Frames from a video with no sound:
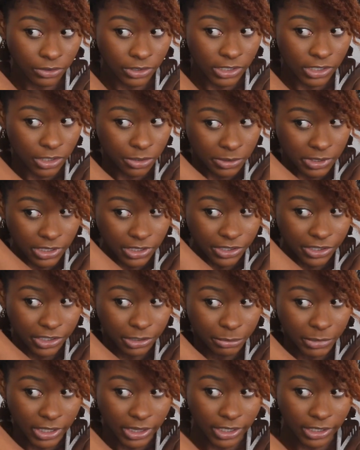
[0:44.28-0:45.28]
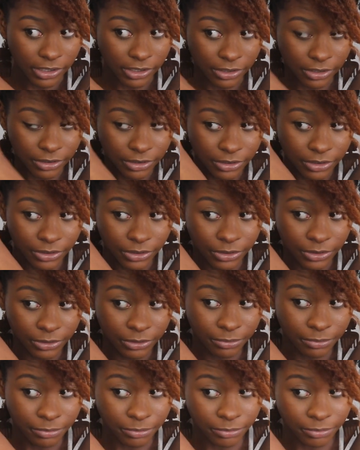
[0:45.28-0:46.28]
did that off camera, as you can tell,
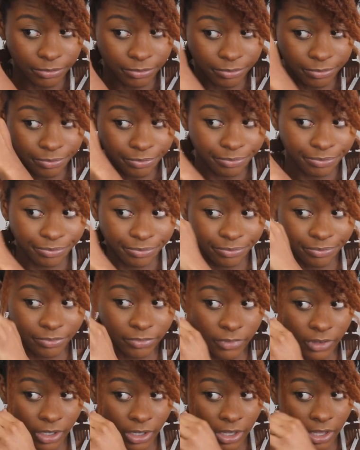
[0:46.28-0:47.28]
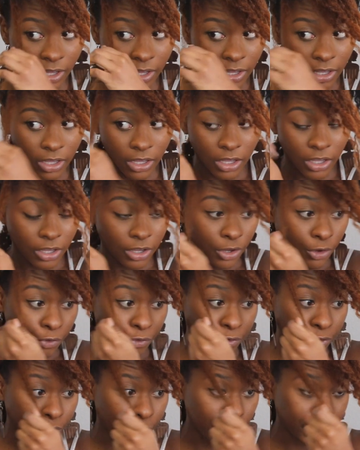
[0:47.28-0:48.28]
and then I'm just continuing
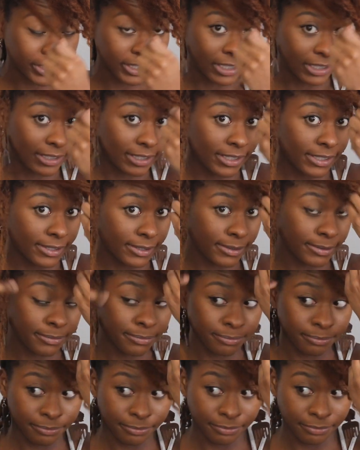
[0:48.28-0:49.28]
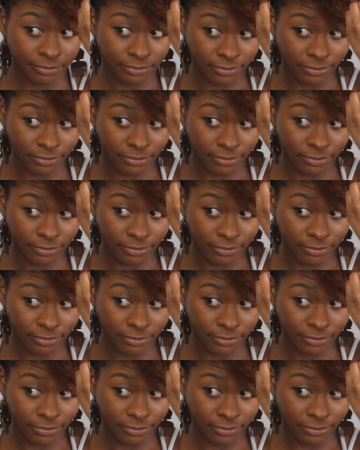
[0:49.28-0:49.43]
to do the sides. And